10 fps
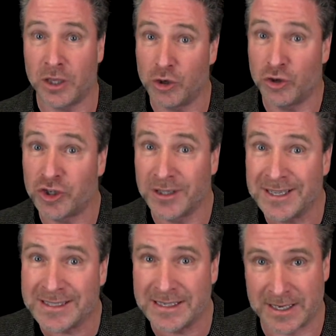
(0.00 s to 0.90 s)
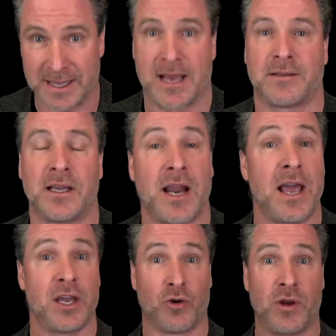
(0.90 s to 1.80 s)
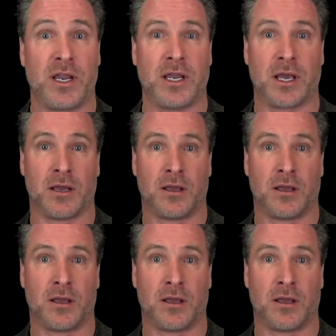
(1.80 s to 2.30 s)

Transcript: you should listen to that. And I agree.